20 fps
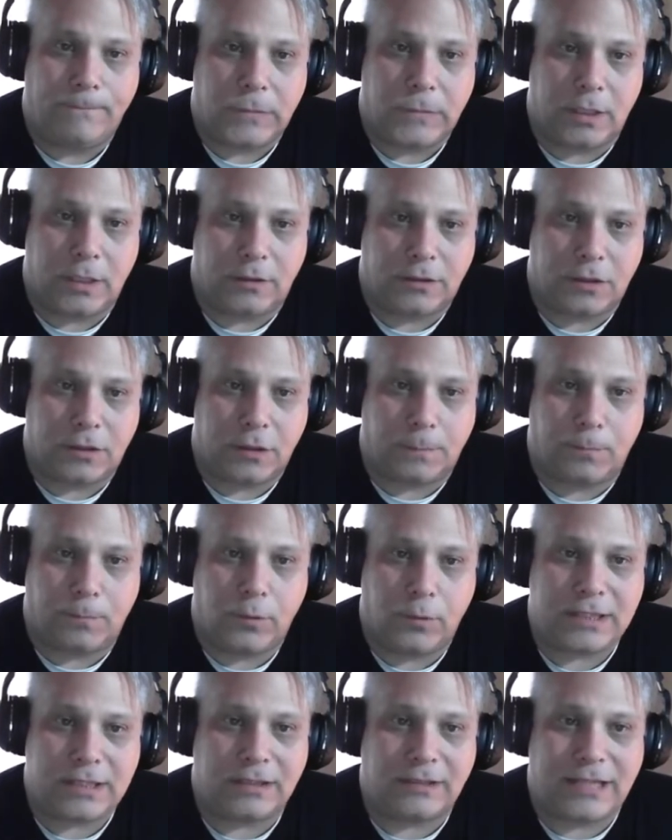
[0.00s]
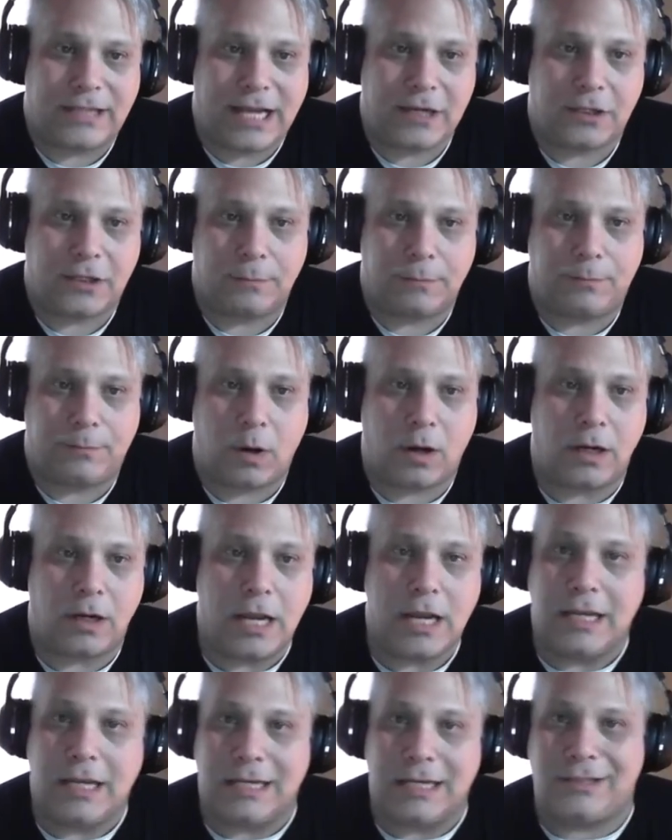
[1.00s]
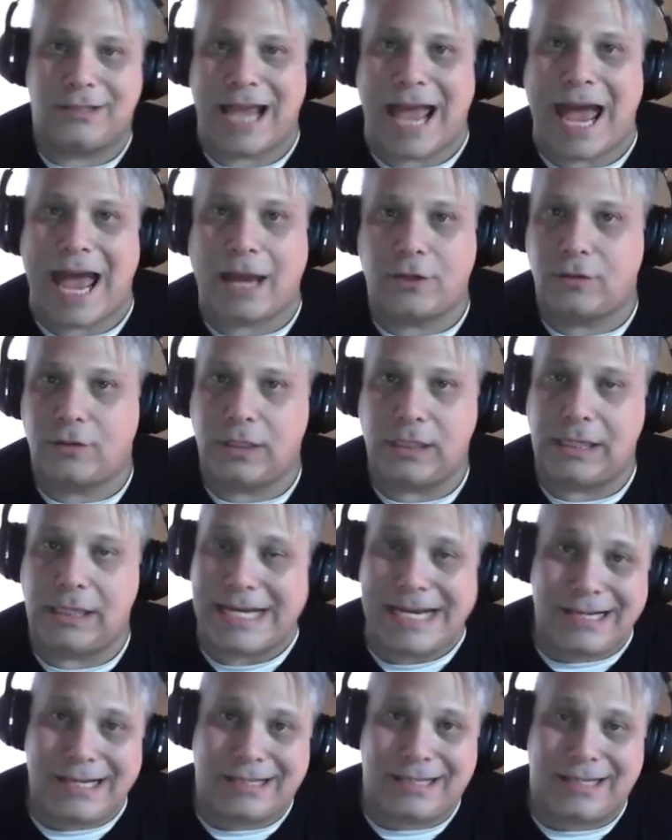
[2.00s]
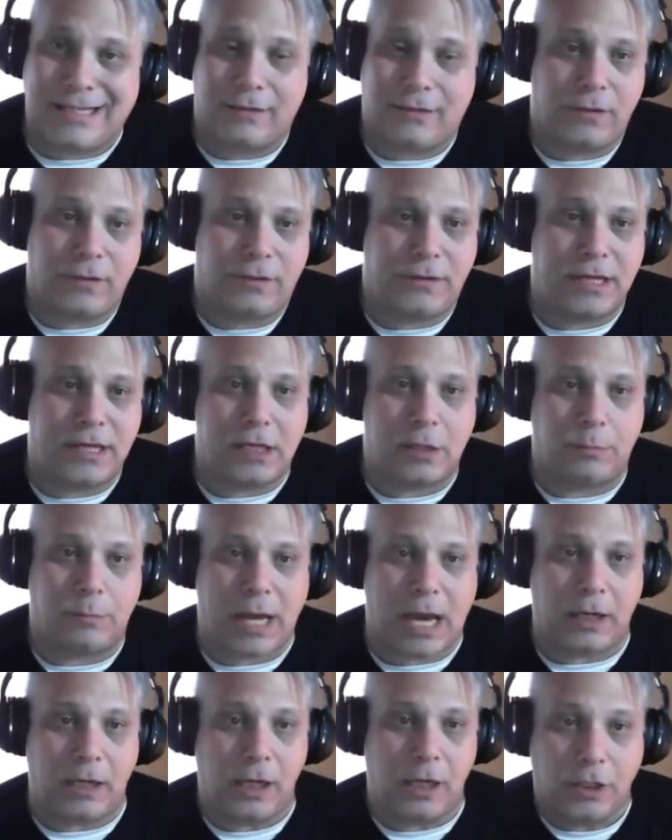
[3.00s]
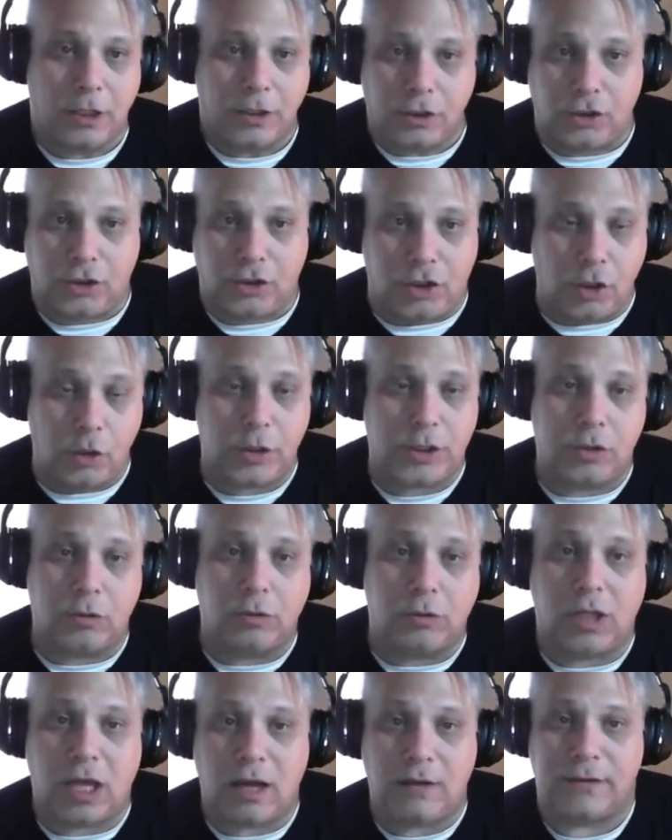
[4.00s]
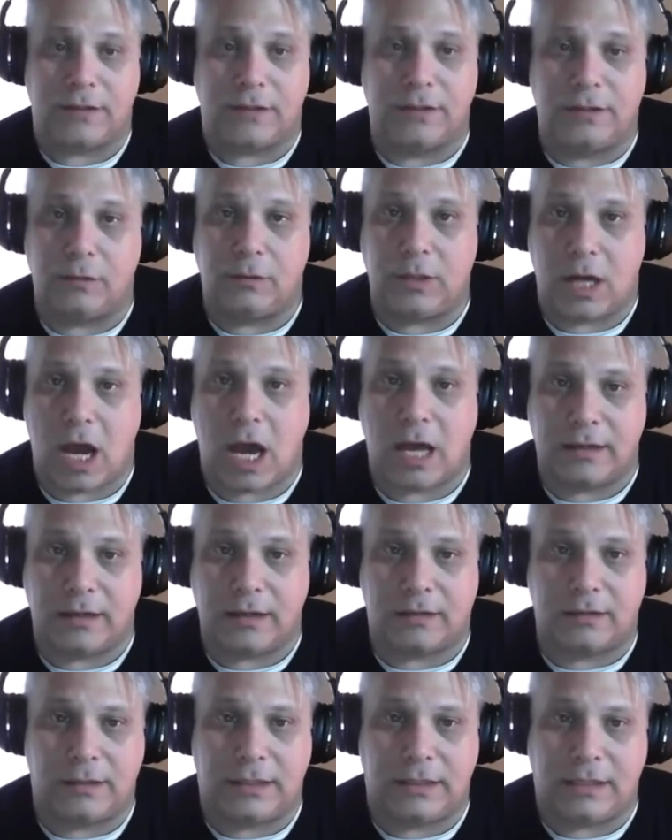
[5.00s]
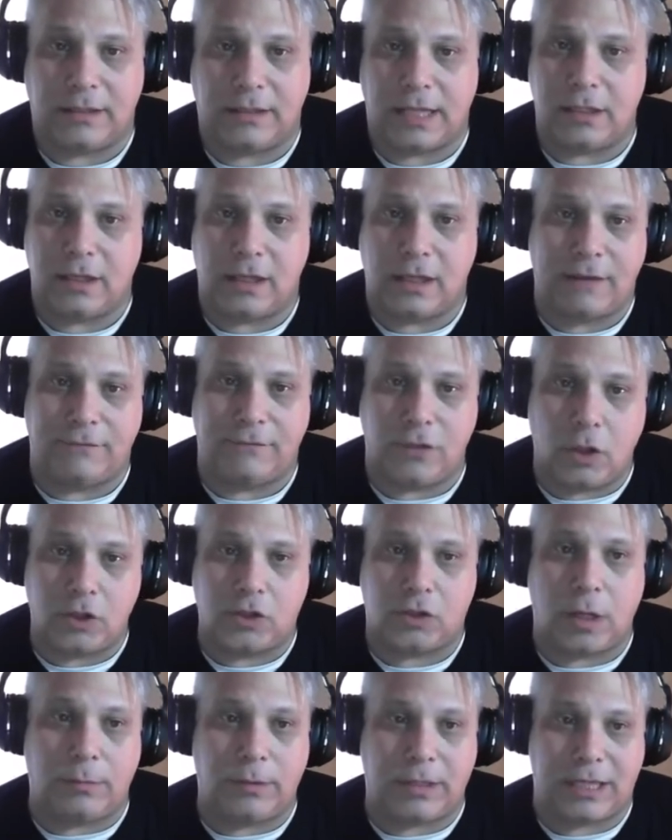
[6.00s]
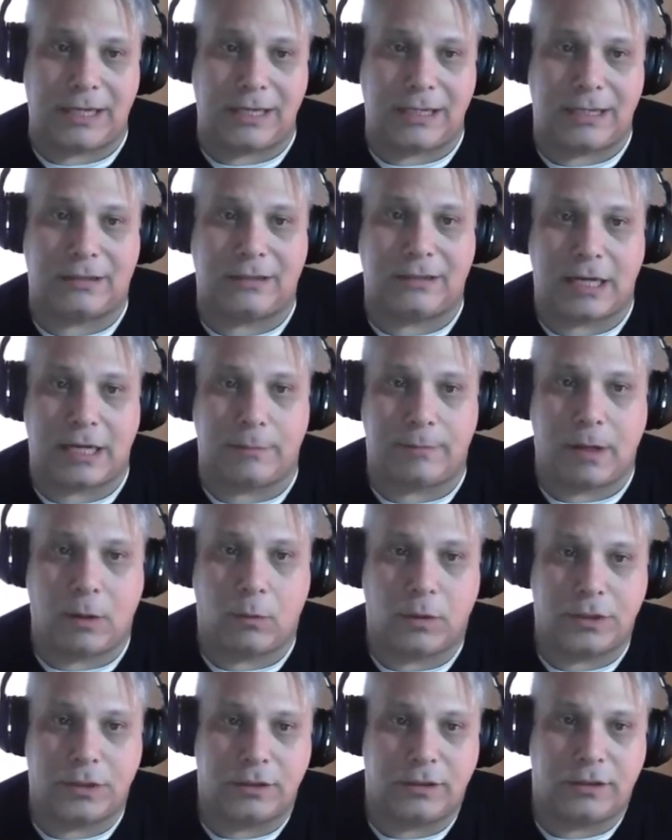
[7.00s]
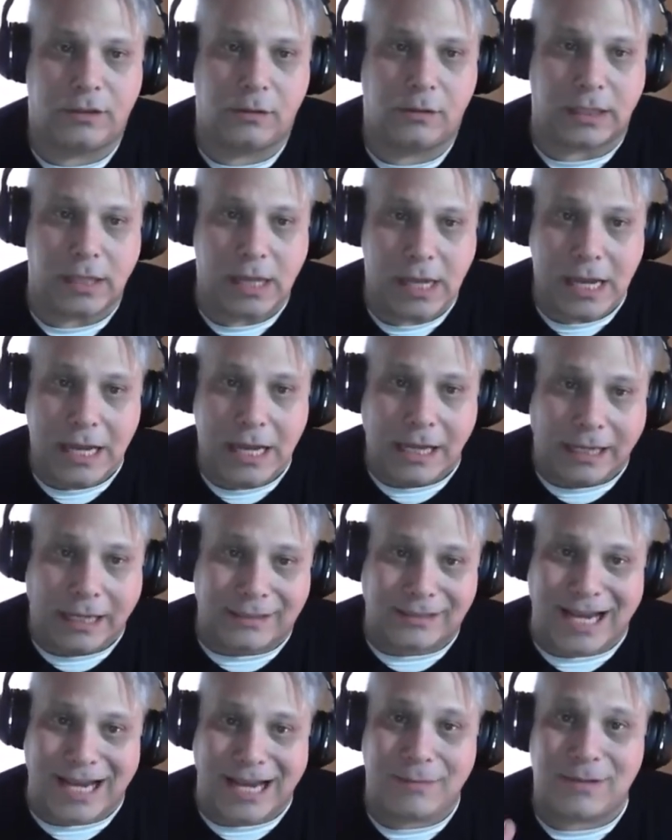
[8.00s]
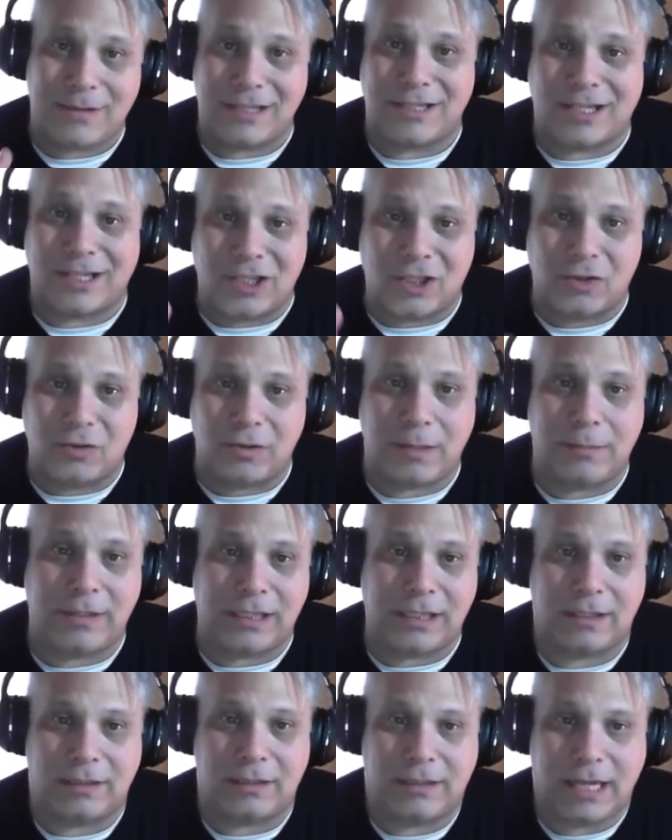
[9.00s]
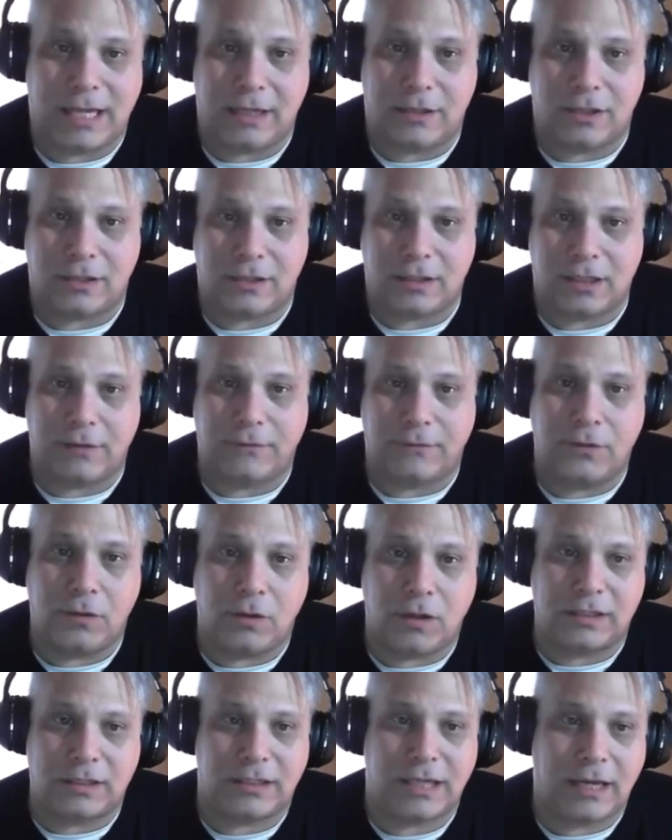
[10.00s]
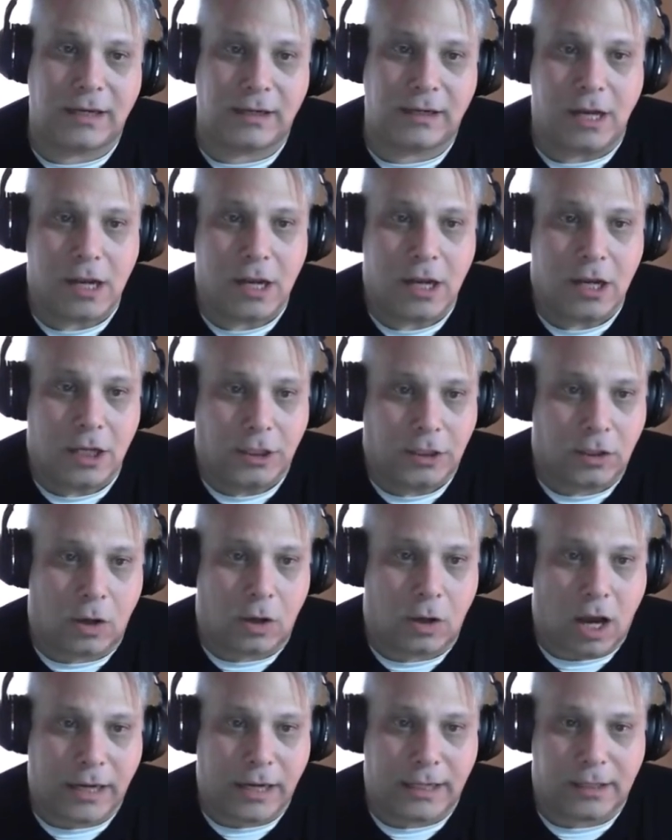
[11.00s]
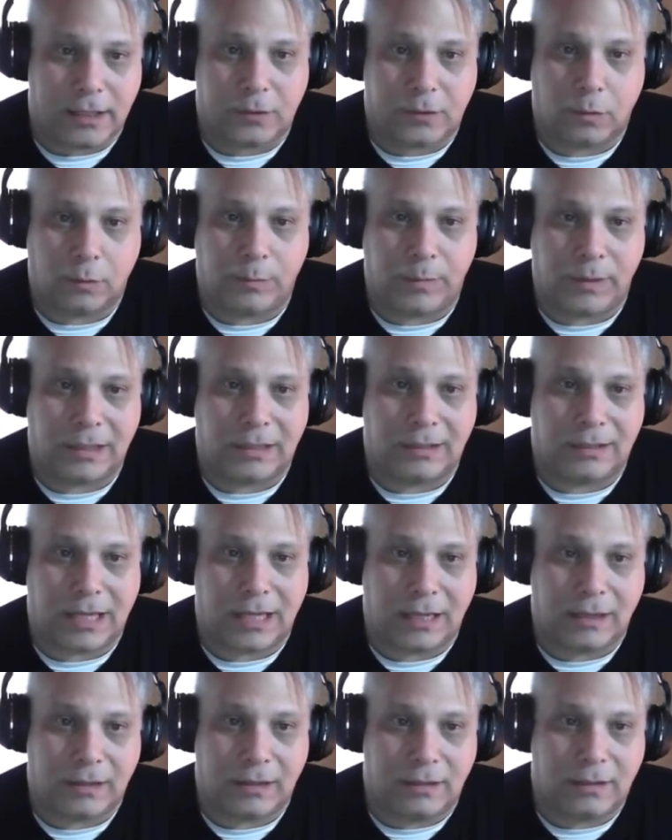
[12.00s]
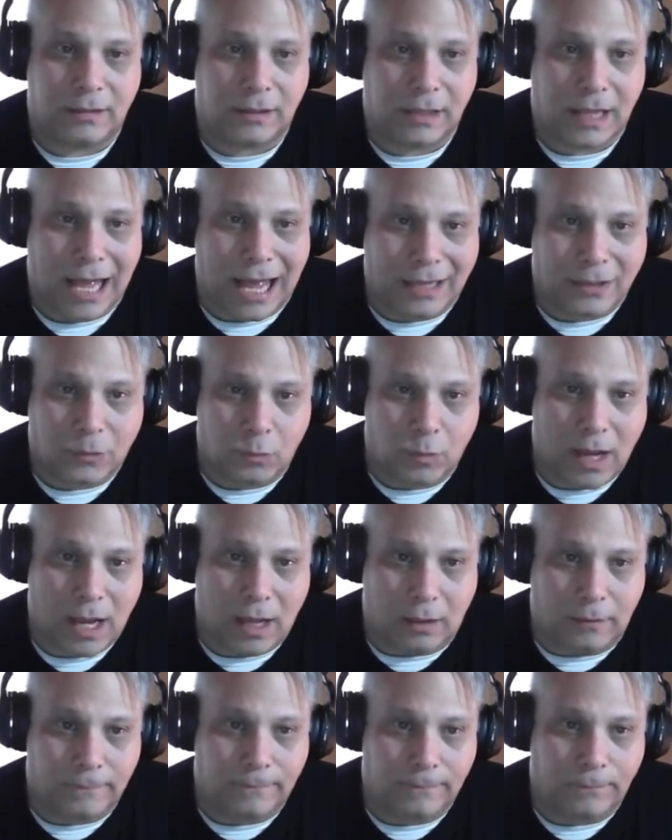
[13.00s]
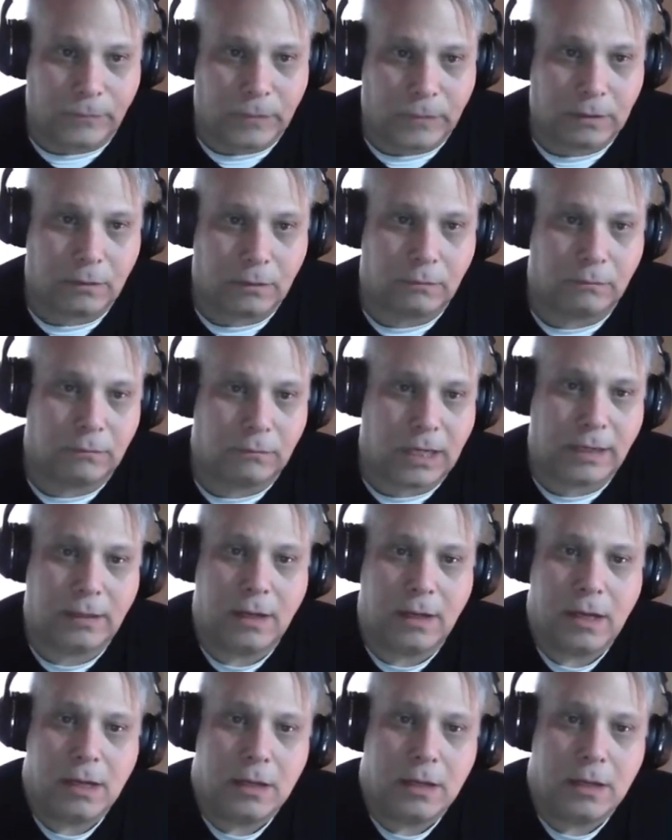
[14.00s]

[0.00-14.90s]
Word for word: You know, so the presentation part is actually easy if you think about it. Do what you love and do it honestly, and then you'll have no trouble getting excited about what you're doing. Excitement is extremely contagious, and if you're excited, your audience will be excited as well, right?